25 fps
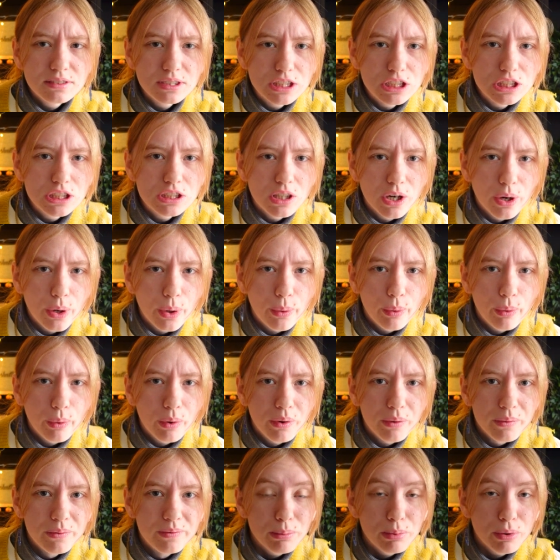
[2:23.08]

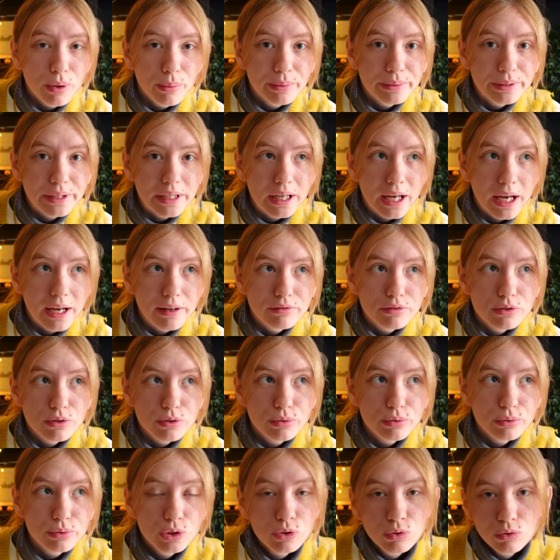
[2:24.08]
So I probably have
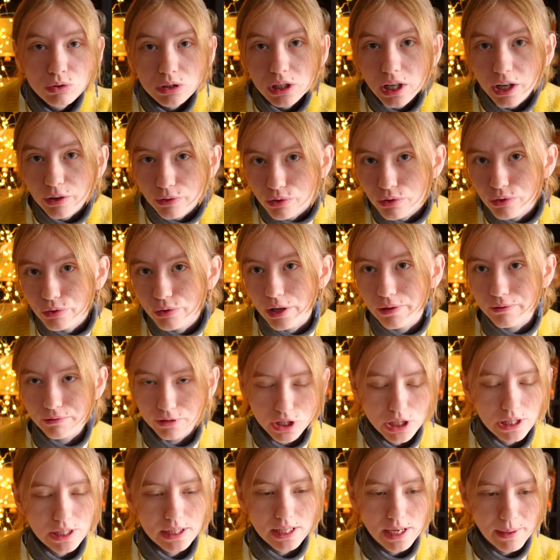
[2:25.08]
to Google how to do
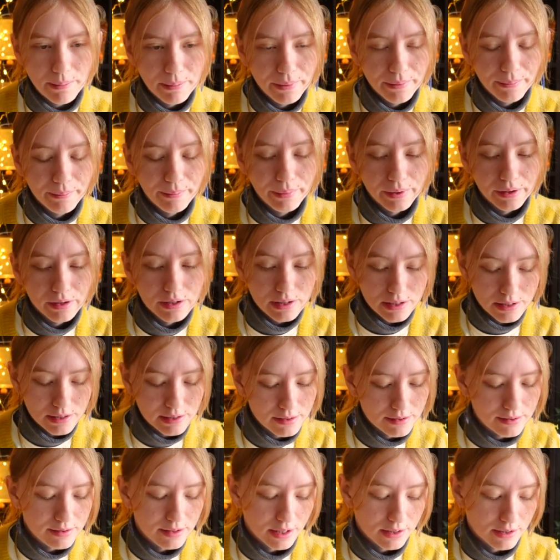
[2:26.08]
every step, but
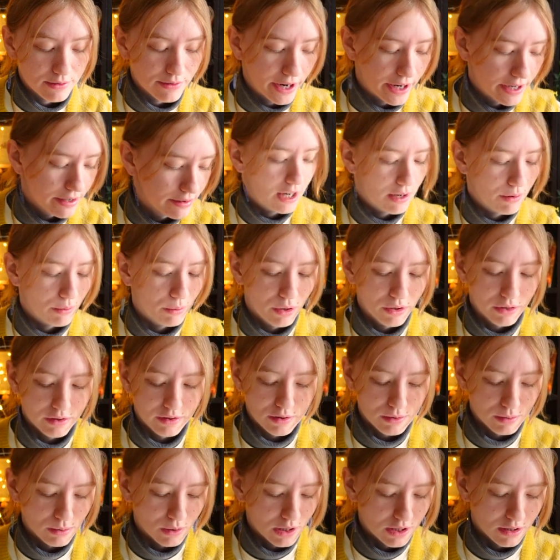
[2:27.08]
that's fine. I want
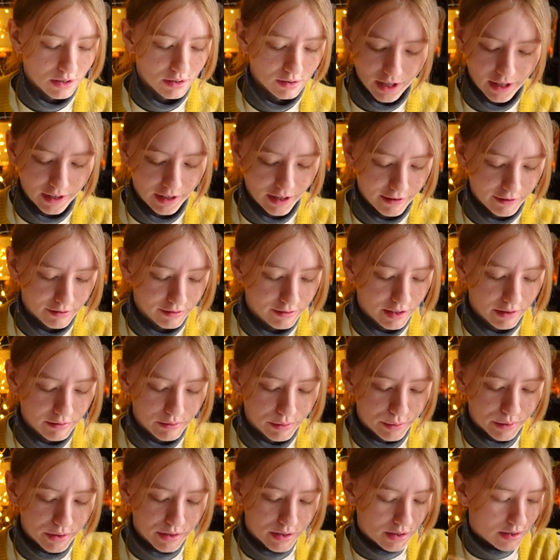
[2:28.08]
this sweater. I have never
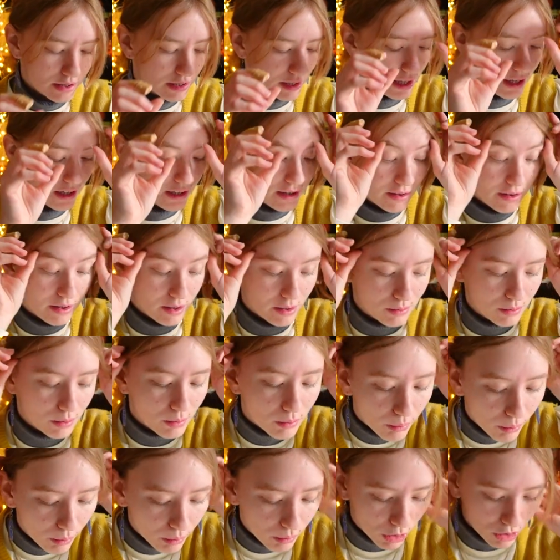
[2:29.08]
wanted
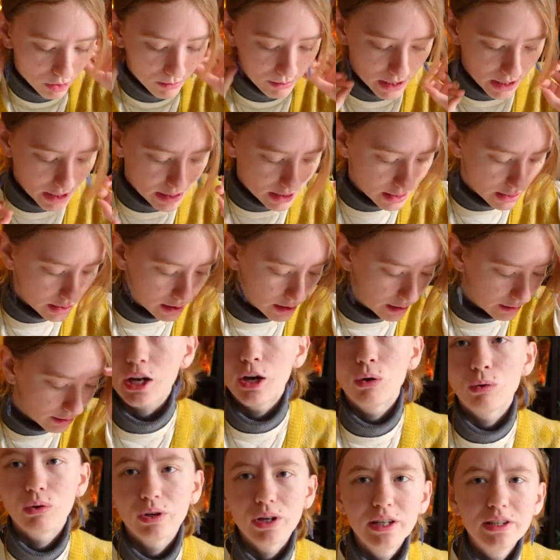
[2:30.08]
anything more in my entire life.
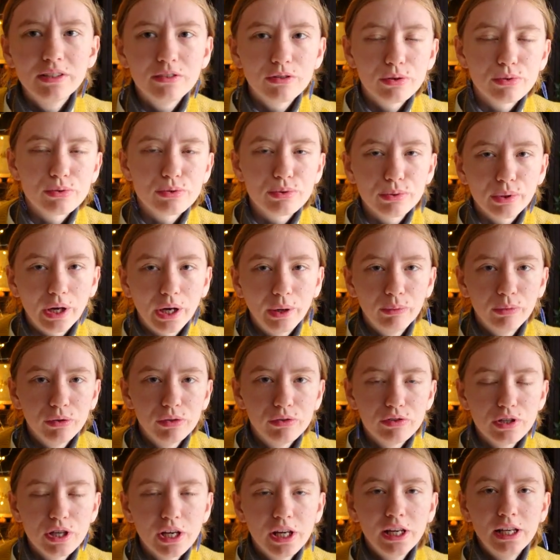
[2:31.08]
Oh, and also I
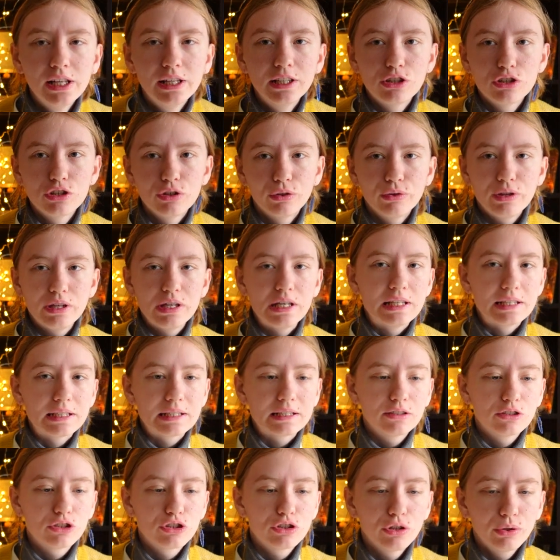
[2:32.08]
won't show
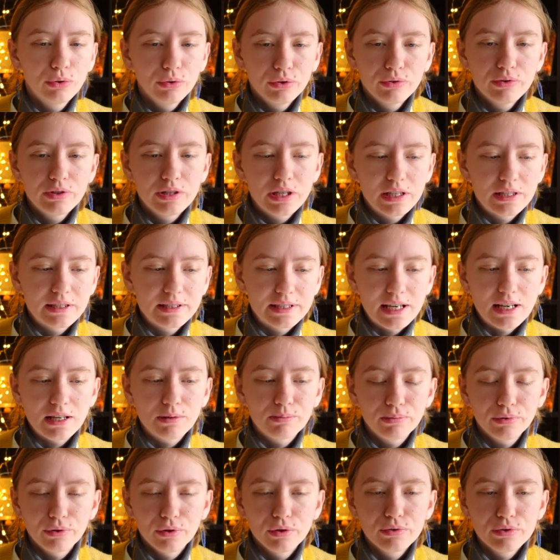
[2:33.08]
you the
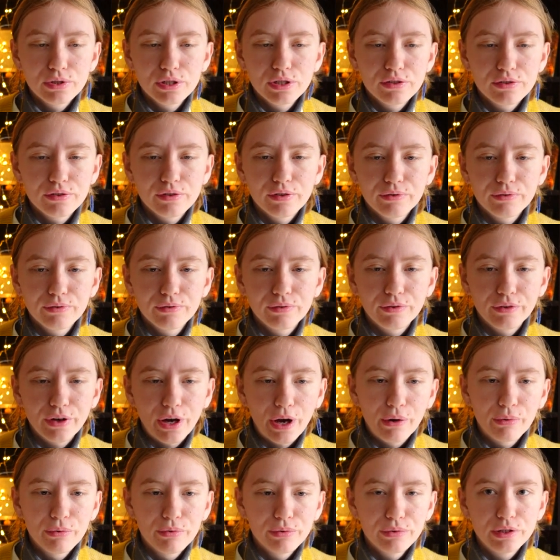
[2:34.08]
exact process of
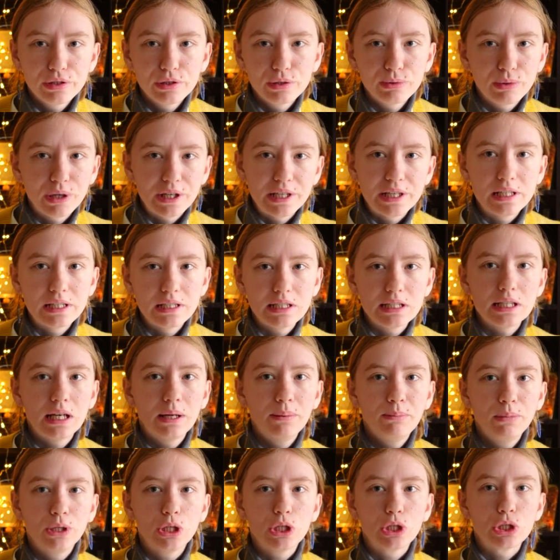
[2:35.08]
how the sweater is
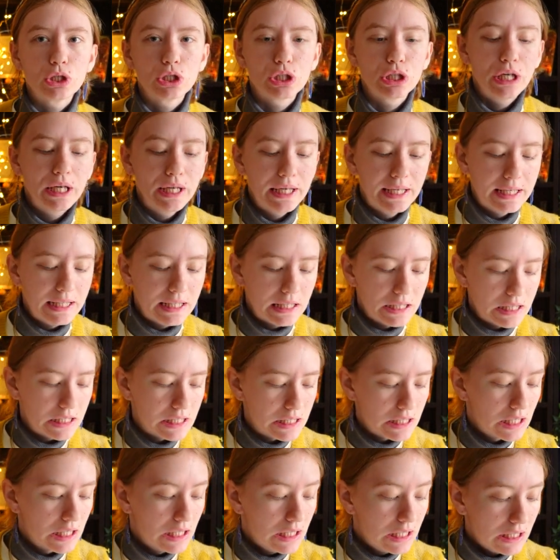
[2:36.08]
done, because
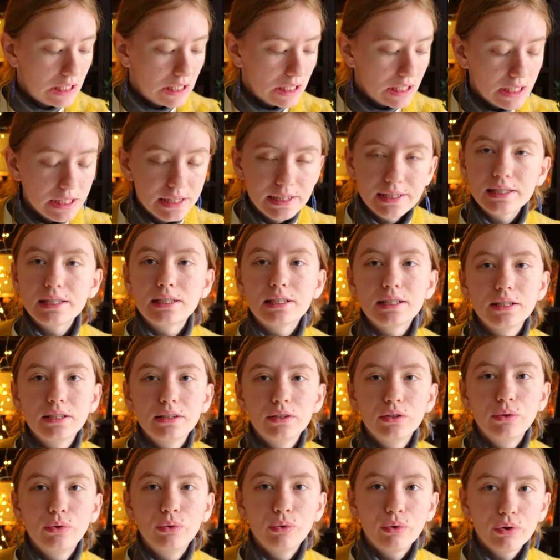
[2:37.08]
this is
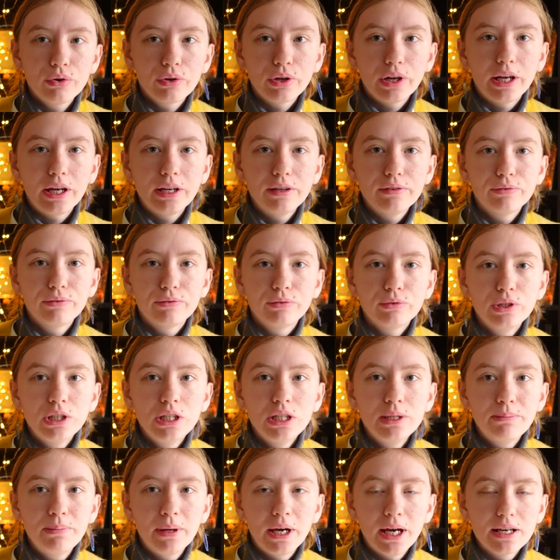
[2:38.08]
not a
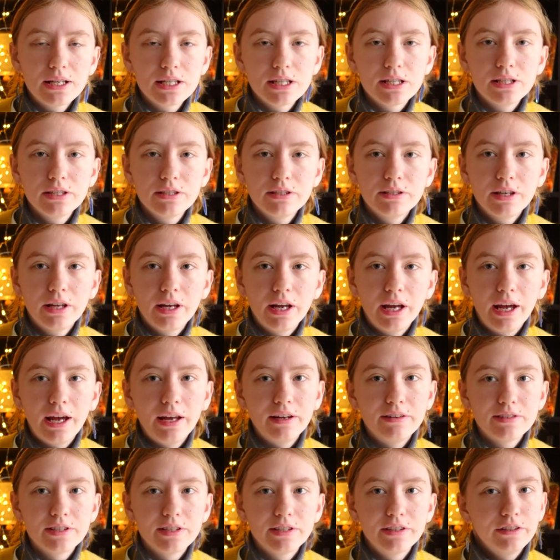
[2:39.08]
free pattern.
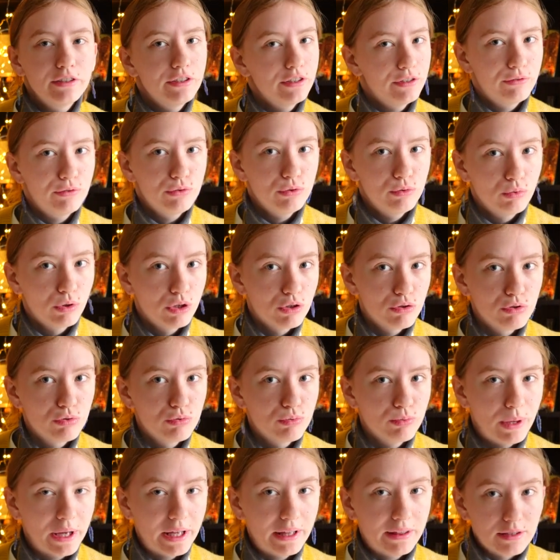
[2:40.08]
And if you want
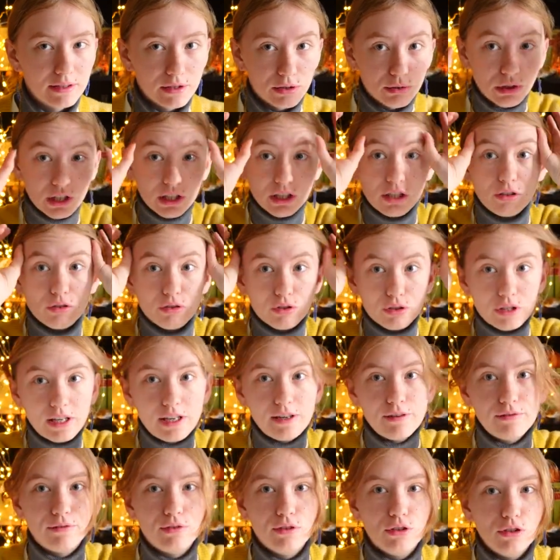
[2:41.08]
to make the sweater
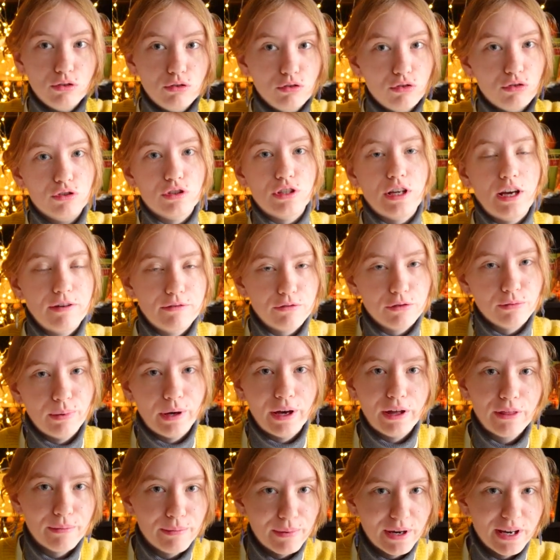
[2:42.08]
yourself, you just have to
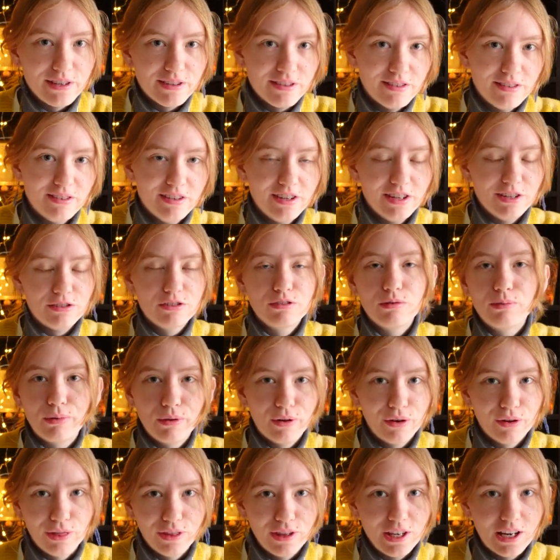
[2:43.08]
buy the pattern and
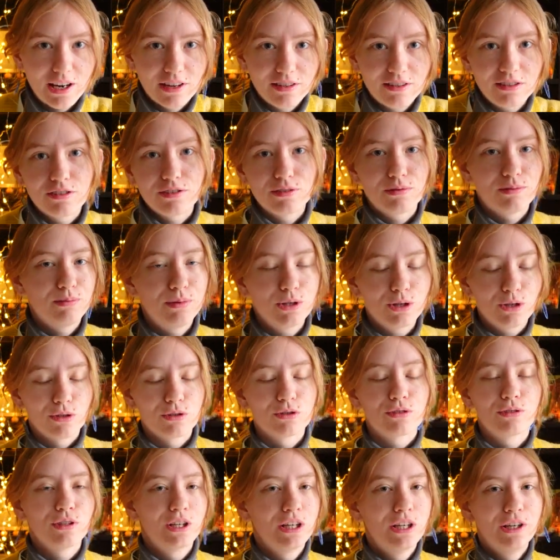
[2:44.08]
support the artist.
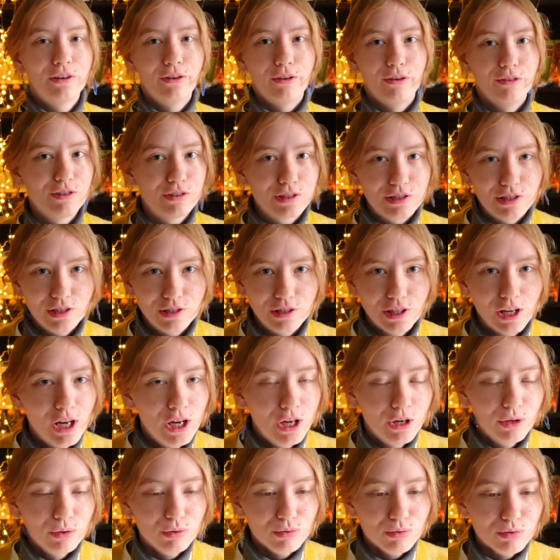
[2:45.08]
Because honestly,
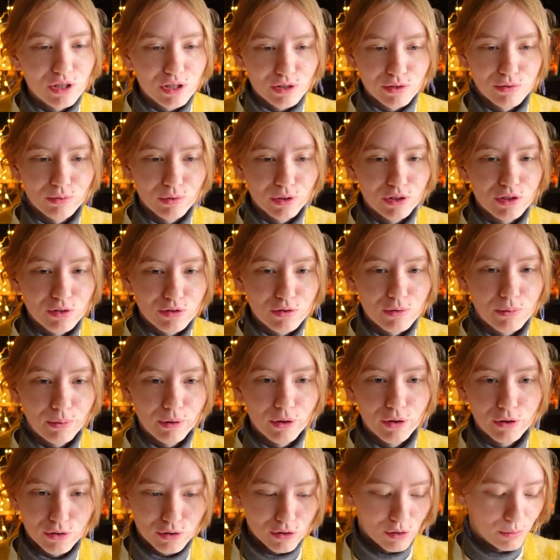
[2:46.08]
who doesn't want to
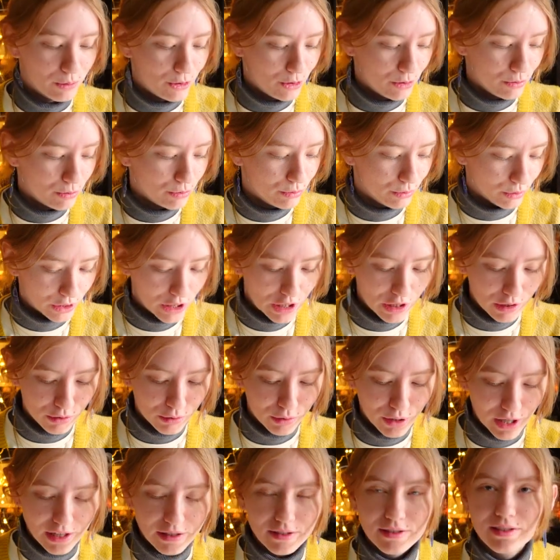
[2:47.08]
support someone who
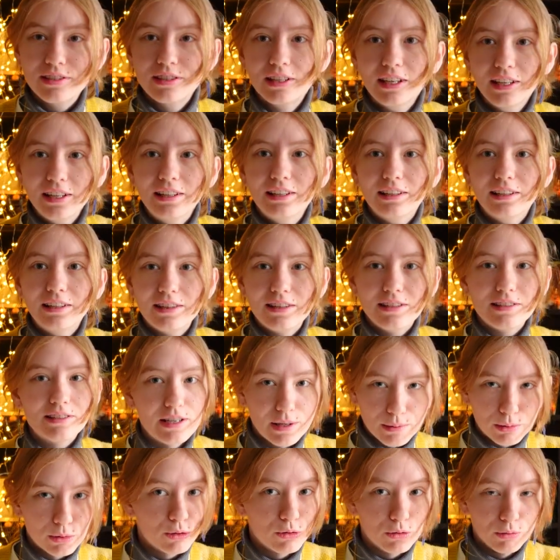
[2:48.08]
creates this
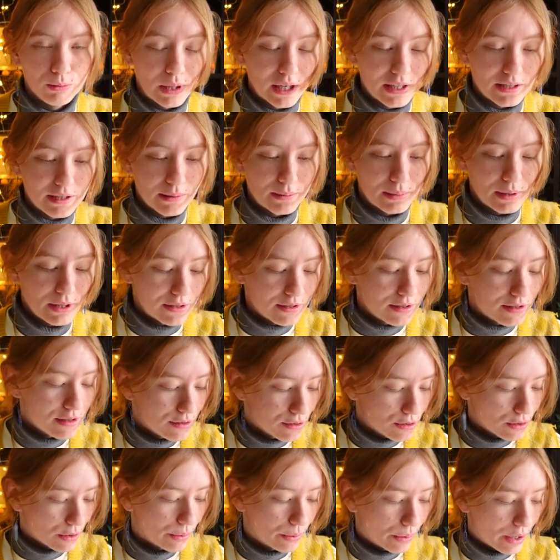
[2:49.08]
absolute masterpiece?
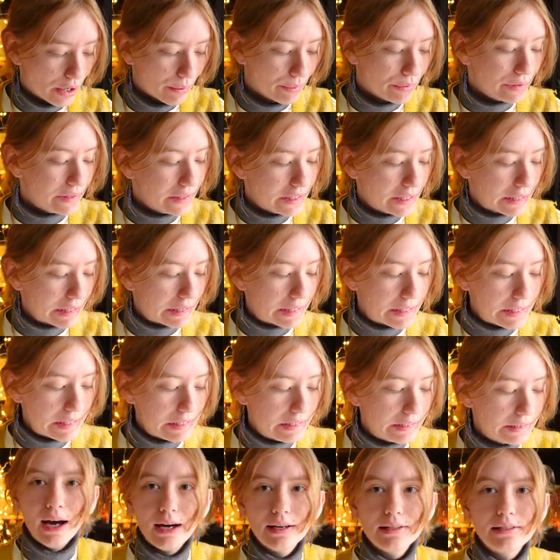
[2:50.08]
So I will link
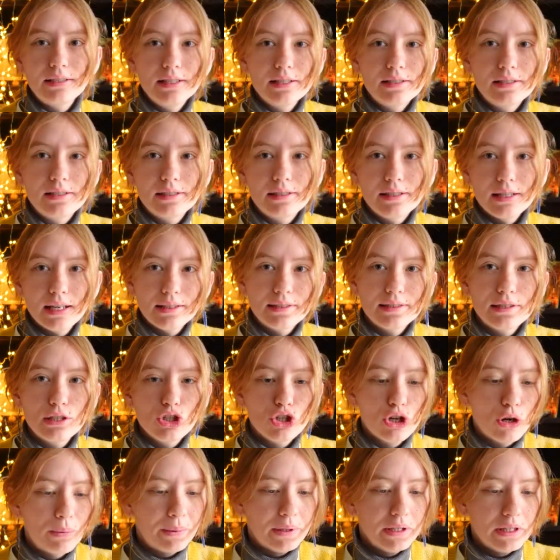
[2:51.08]
the artist's Etsy
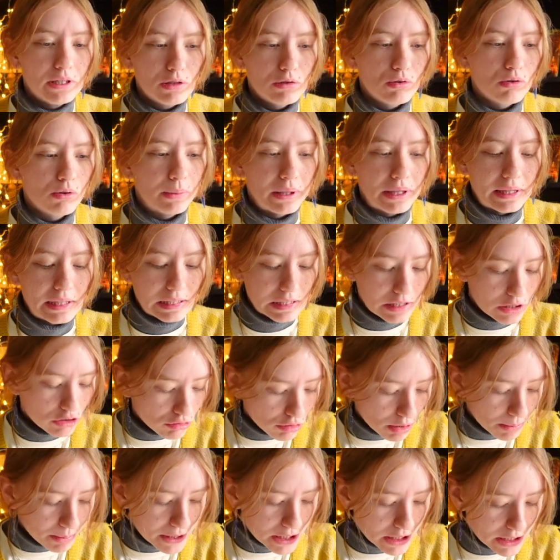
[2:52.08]
shop and Instagram in the
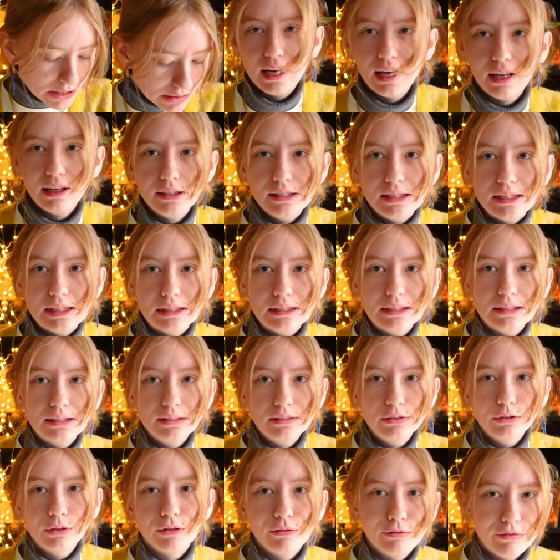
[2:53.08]
description, and
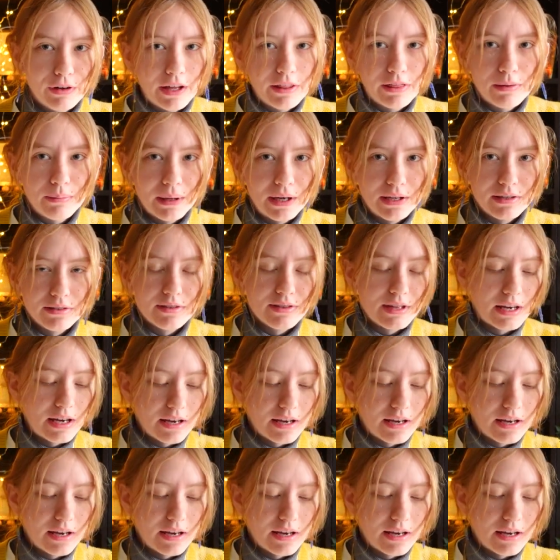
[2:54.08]
you can find the pattern